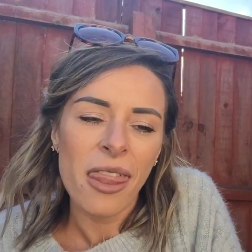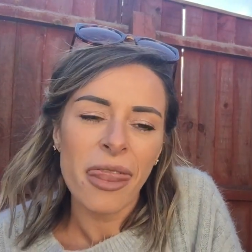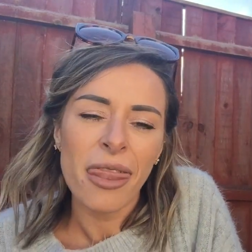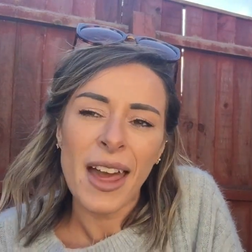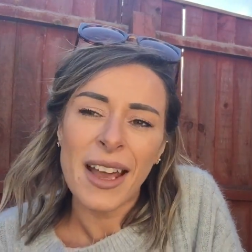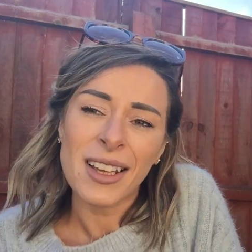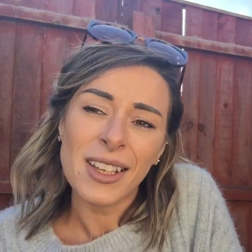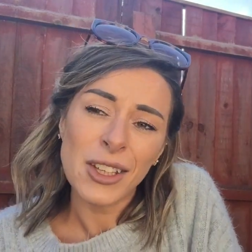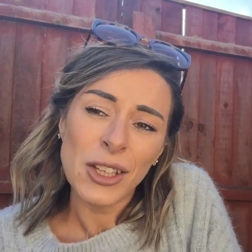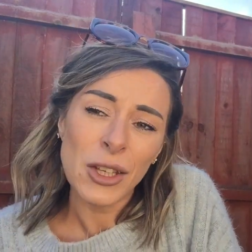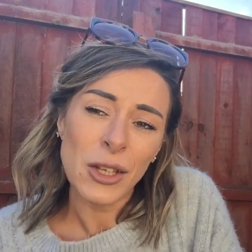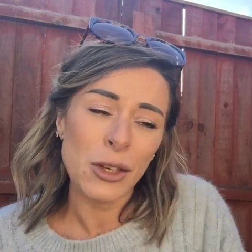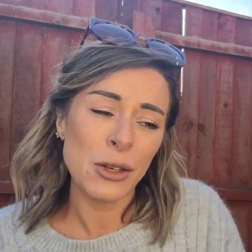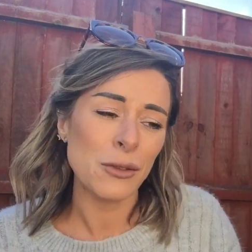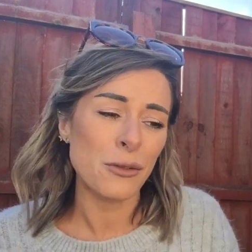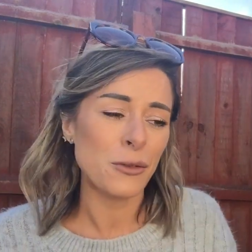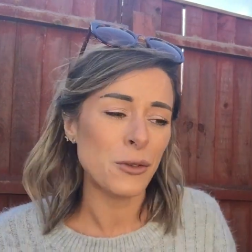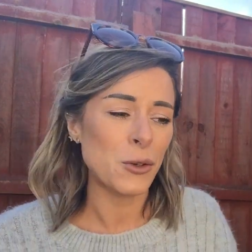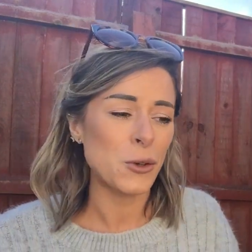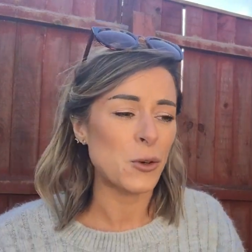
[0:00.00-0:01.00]
Thank you
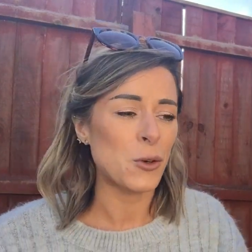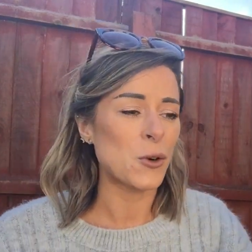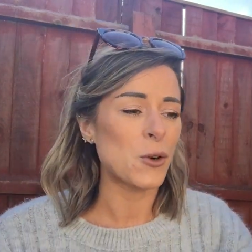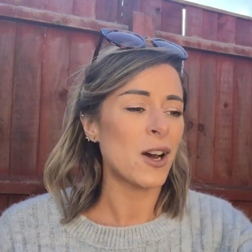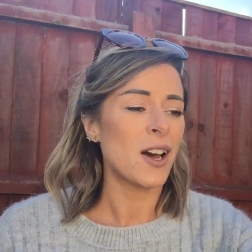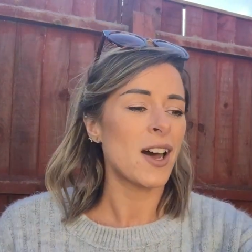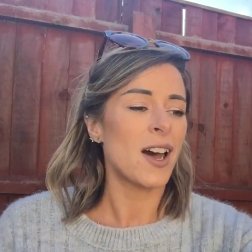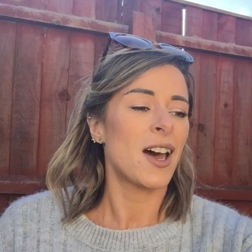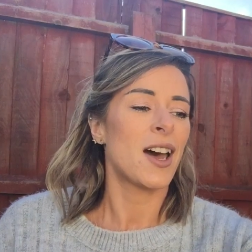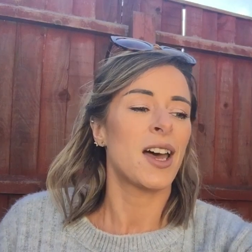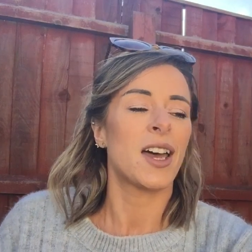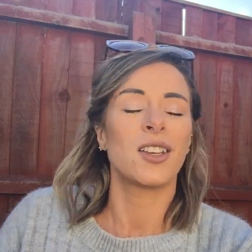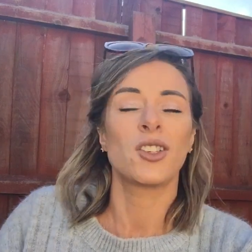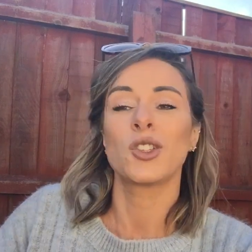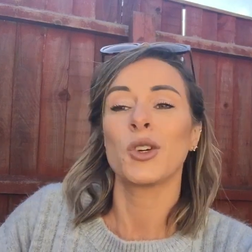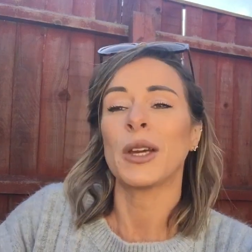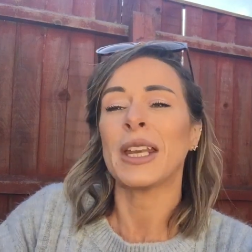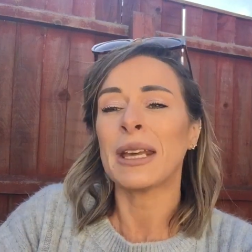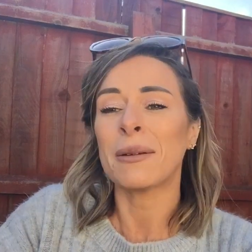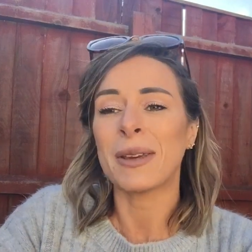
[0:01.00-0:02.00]
for
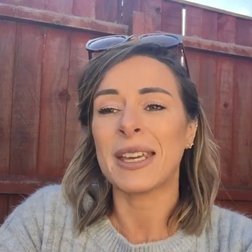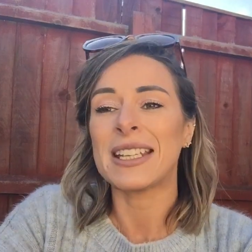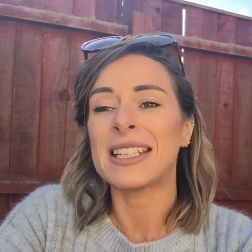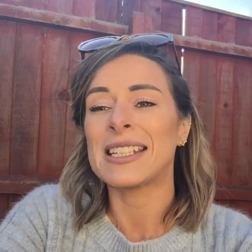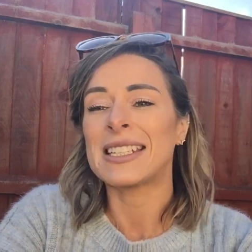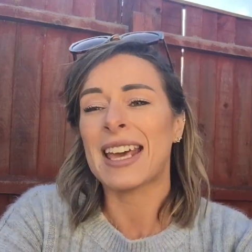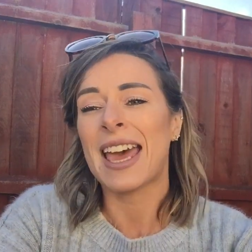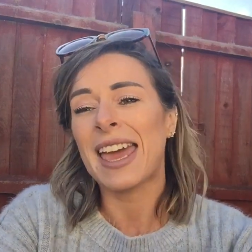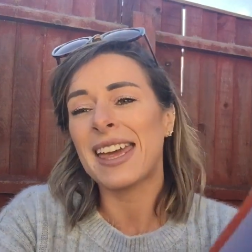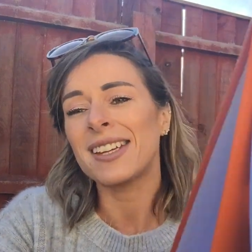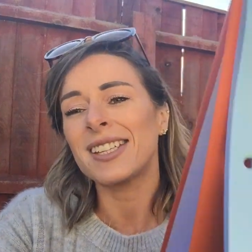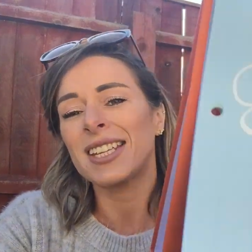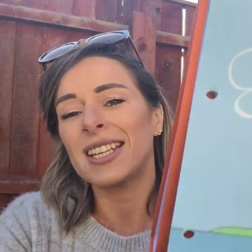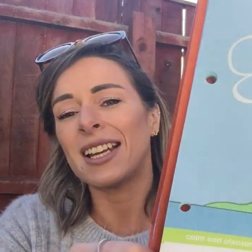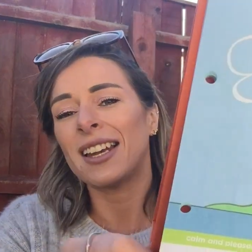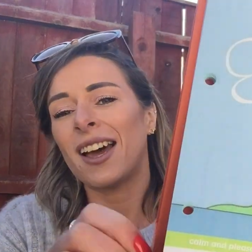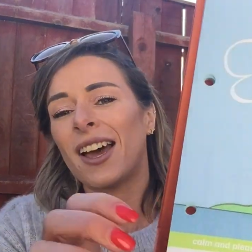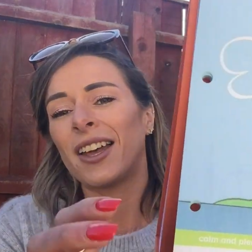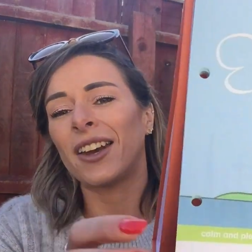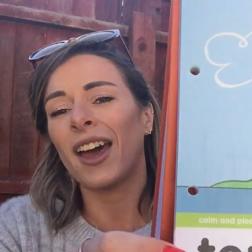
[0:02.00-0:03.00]
joining me today to
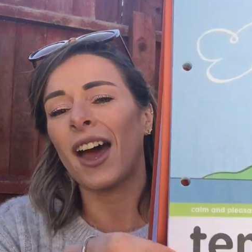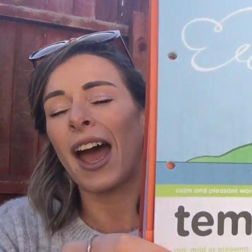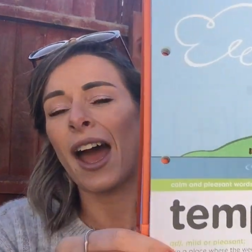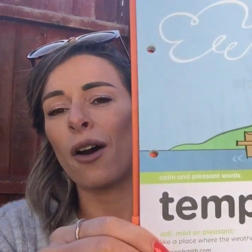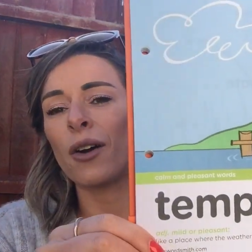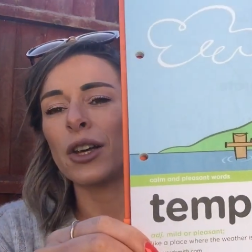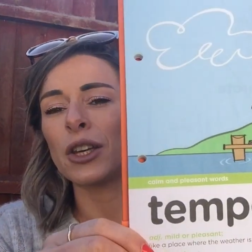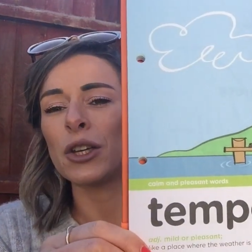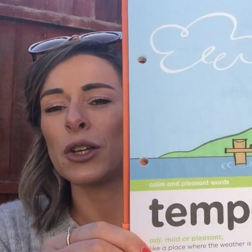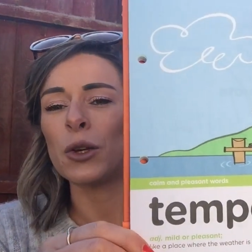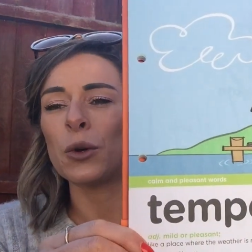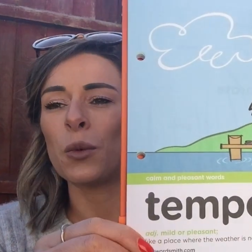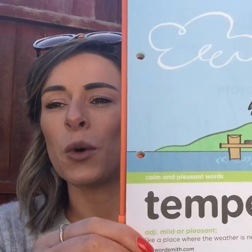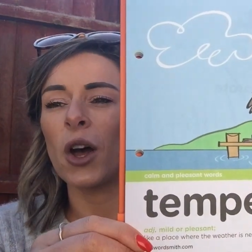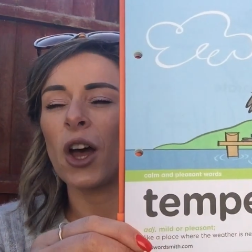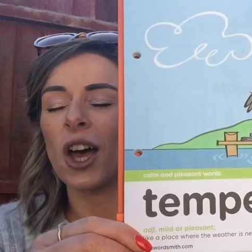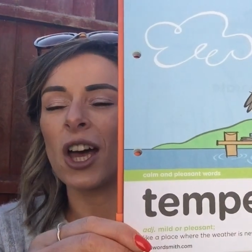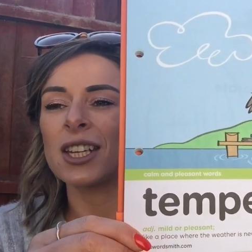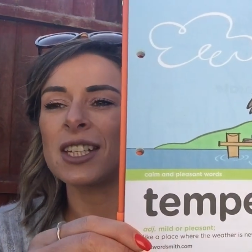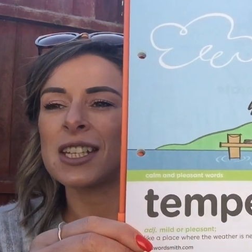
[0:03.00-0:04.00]
learn our new
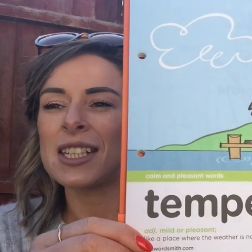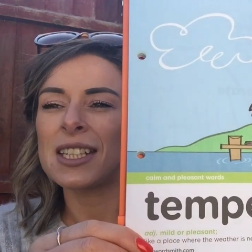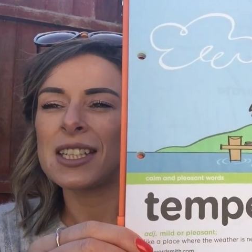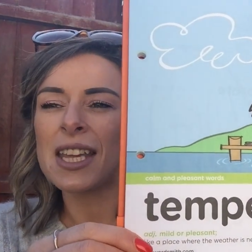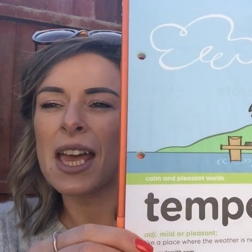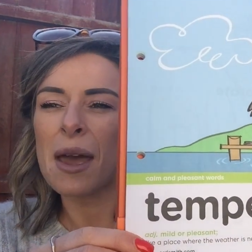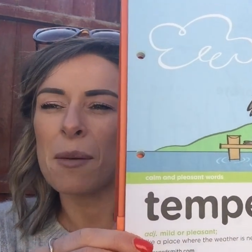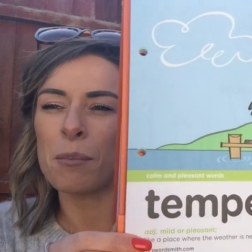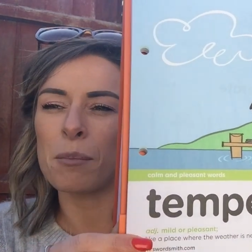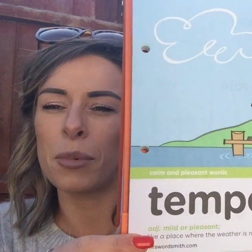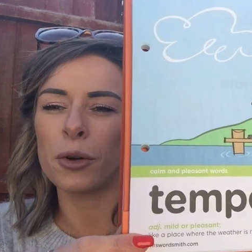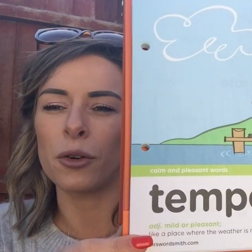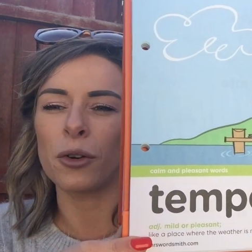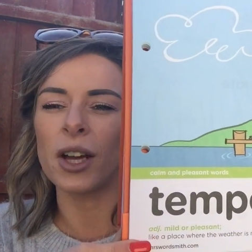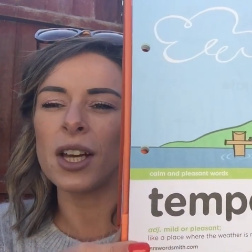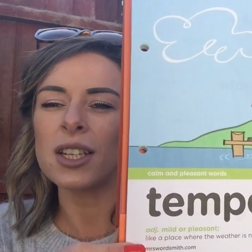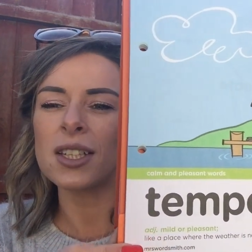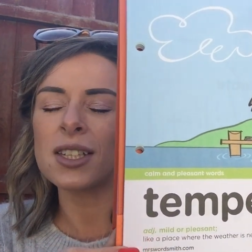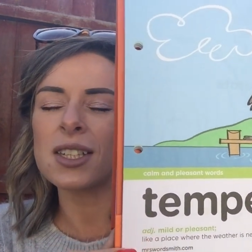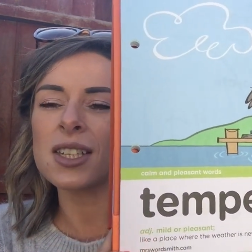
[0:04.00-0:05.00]
word,
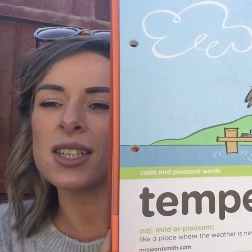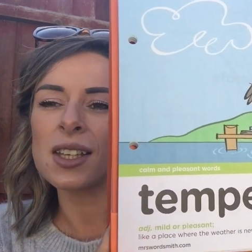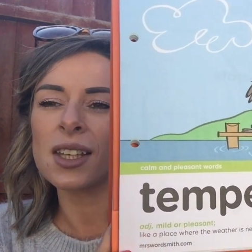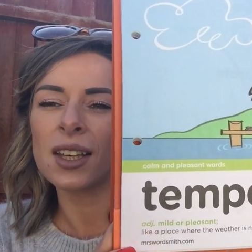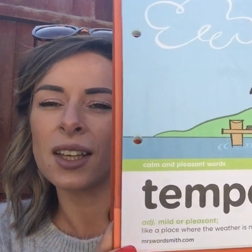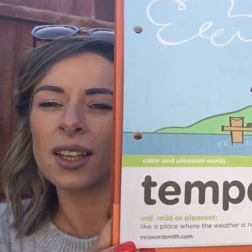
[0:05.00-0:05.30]
temperate,